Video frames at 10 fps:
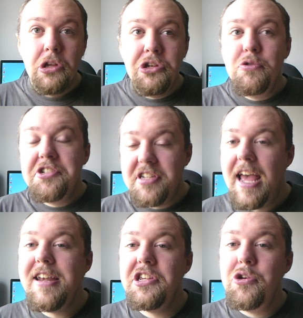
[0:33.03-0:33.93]
You
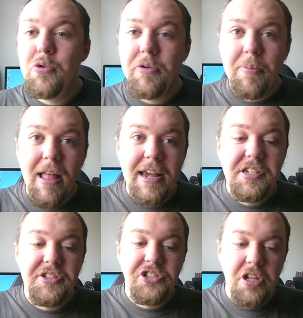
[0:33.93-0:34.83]
said you would
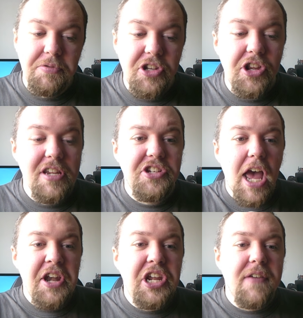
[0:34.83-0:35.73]
replace subsidies
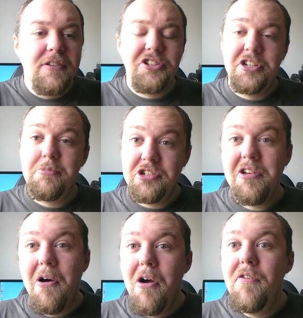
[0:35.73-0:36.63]
and give us some
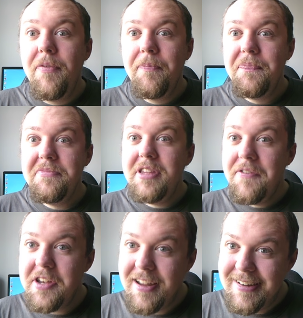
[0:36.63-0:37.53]
sort of
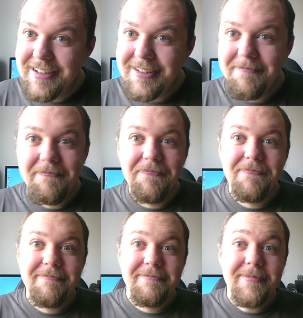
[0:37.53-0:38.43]
dividend.
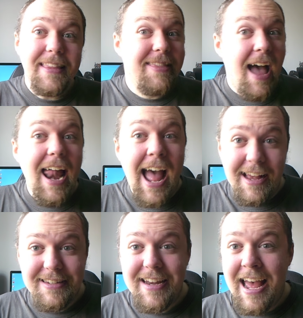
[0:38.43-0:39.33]
That
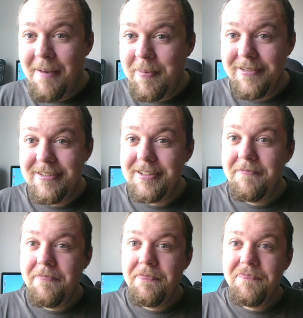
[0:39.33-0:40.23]
hasn't happened.
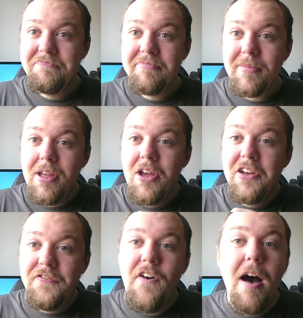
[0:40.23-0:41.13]

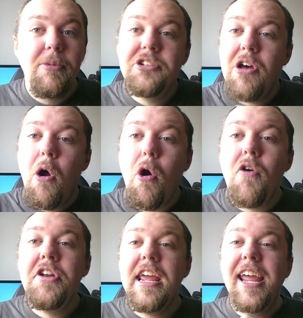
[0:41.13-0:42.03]
Farmers are
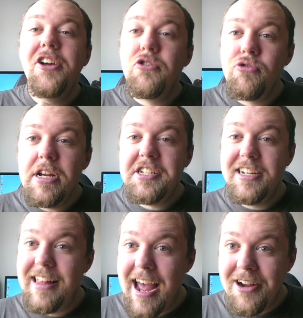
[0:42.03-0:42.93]
already
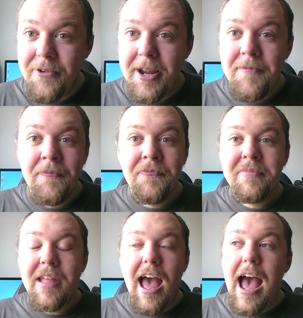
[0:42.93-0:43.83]
increasingly angry
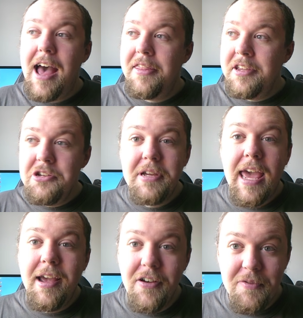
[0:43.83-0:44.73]
at the
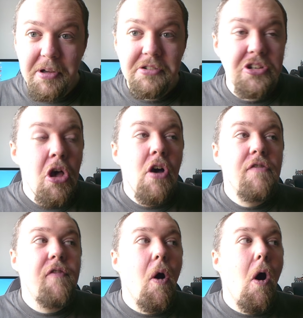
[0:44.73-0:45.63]
UK government
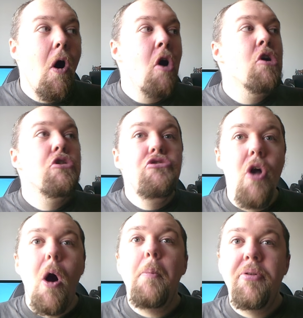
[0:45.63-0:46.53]
for
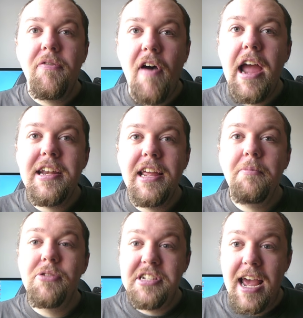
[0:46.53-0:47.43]
not
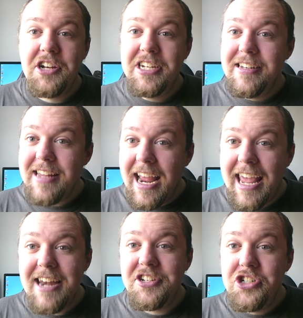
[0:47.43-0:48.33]
providing protections
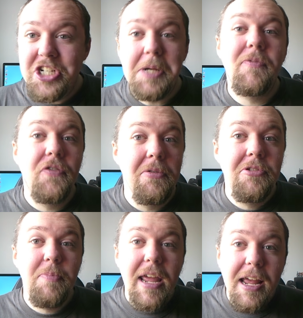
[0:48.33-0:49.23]
against cheap
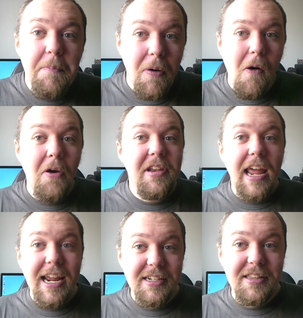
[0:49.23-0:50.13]
food being imported
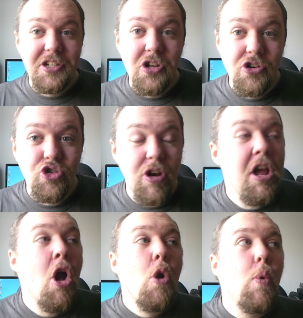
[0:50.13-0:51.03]
into this
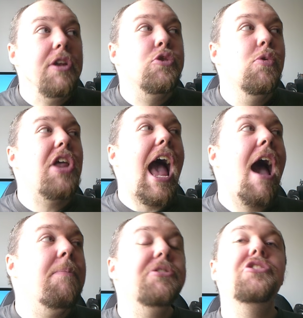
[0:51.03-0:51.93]
country, which would
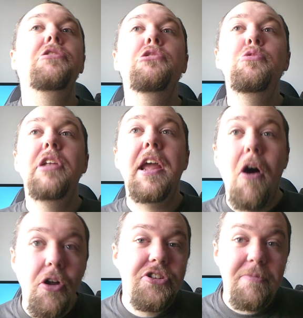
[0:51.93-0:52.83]
absolutely
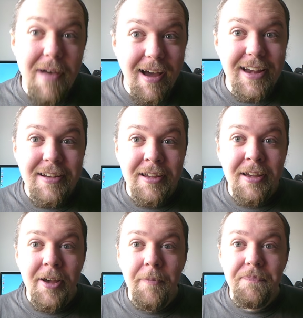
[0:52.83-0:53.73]
undermine
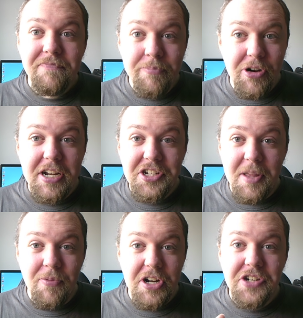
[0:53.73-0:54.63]

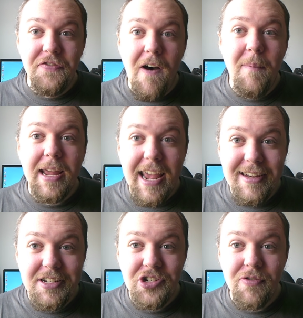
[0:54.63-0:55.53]
the British farming
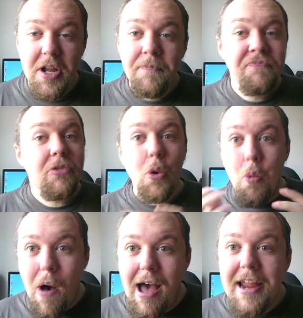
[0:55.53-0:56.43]
industry.
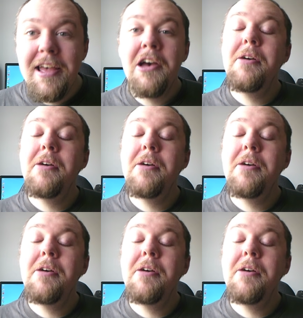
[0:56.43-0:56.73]
Why?